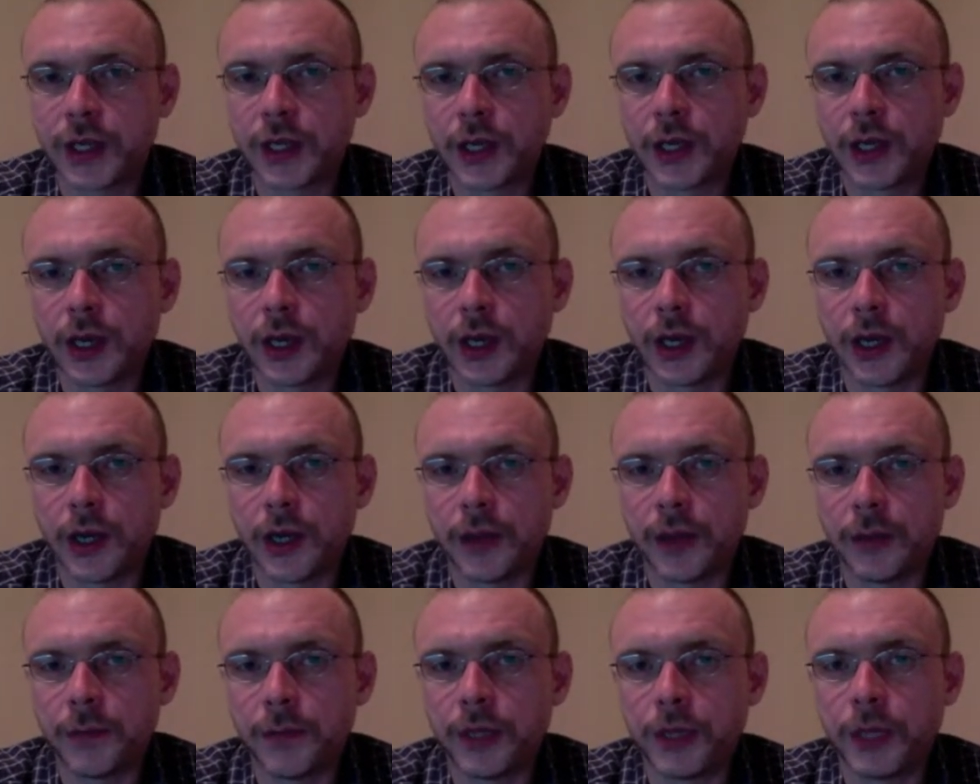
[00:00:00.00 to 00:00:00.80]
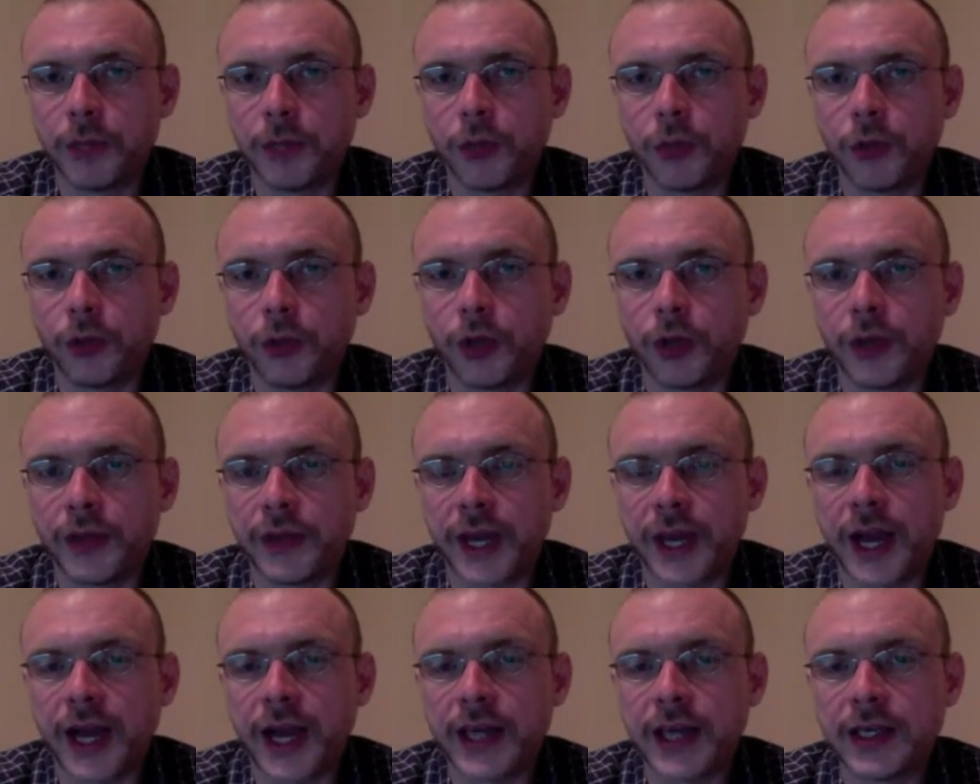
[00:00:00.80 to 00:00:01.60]

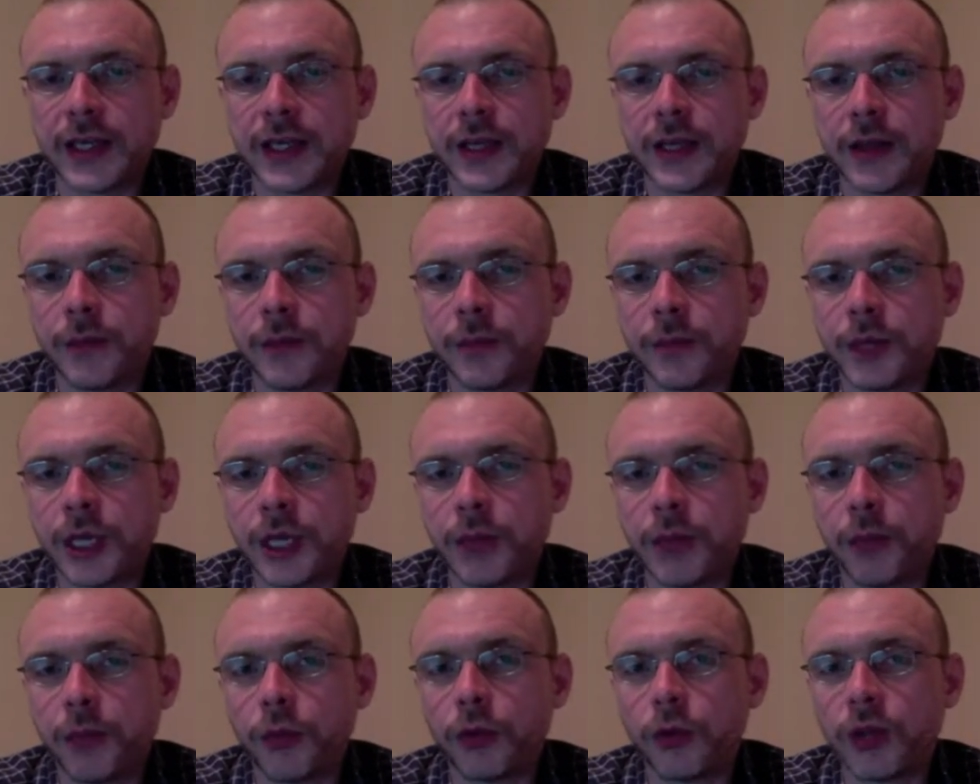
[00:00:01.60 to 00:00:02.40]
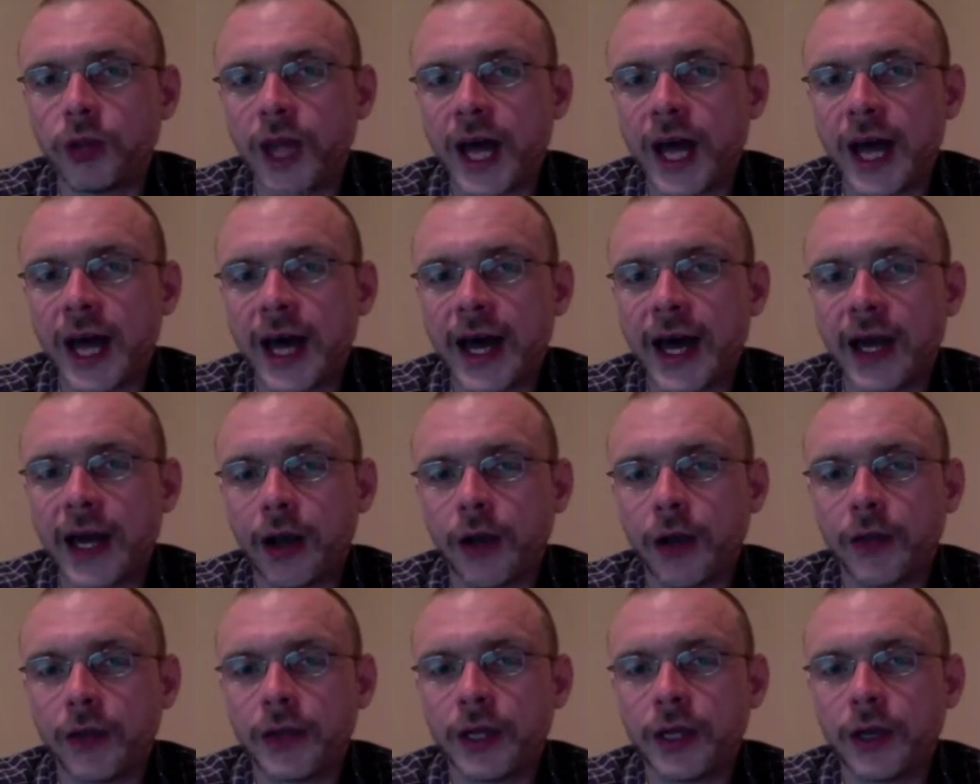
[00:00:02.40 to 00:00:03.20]
The idea that people lie
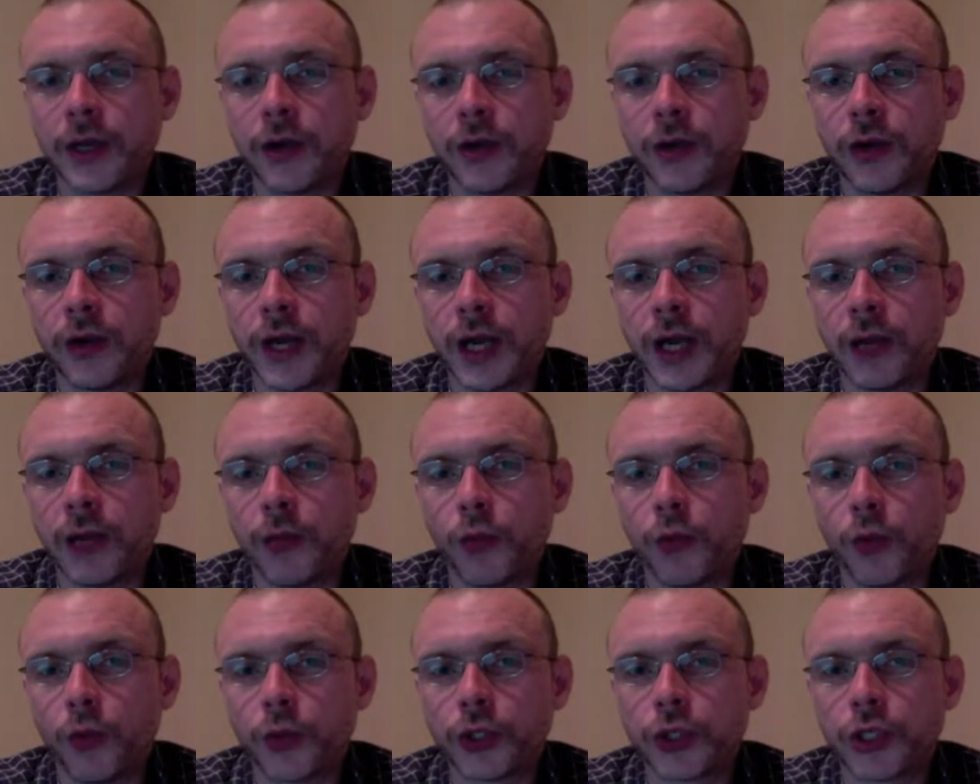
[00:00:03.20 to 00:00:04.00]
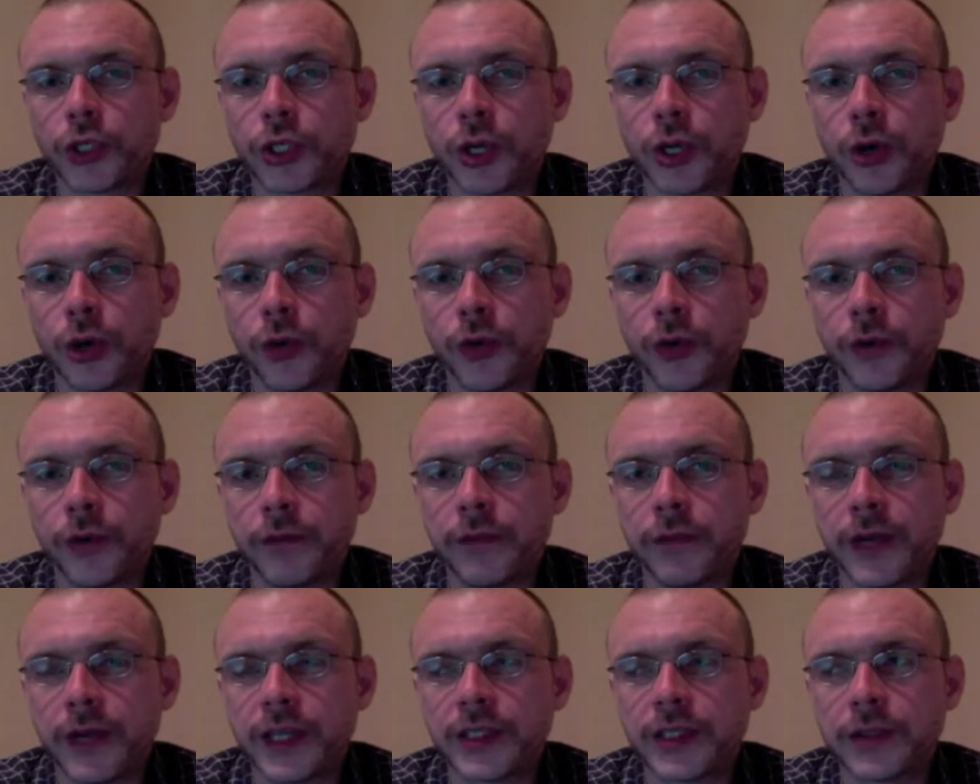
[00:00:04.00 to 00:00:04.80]
on the internet more so than
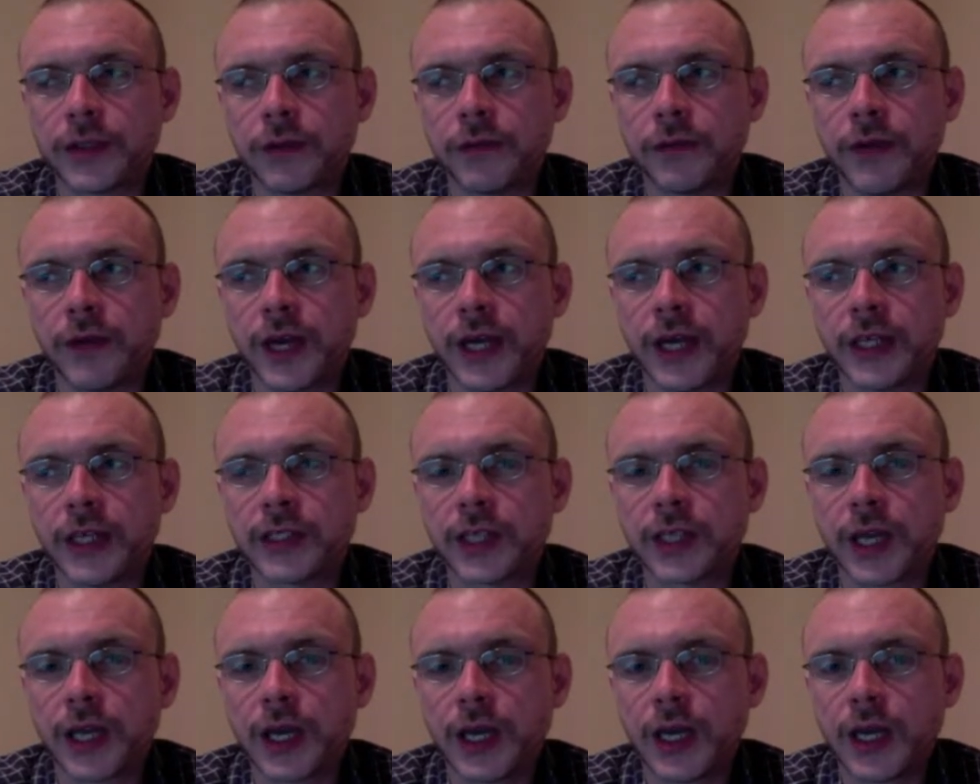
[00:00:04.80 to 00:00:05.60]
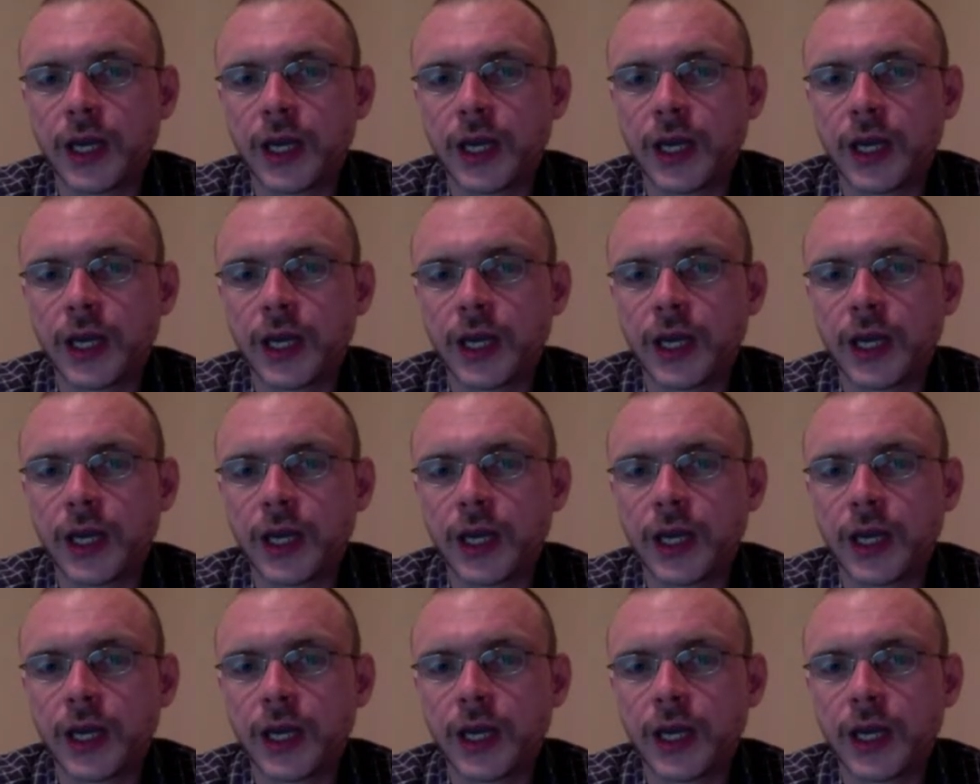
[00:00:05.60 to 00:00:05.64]
face to face.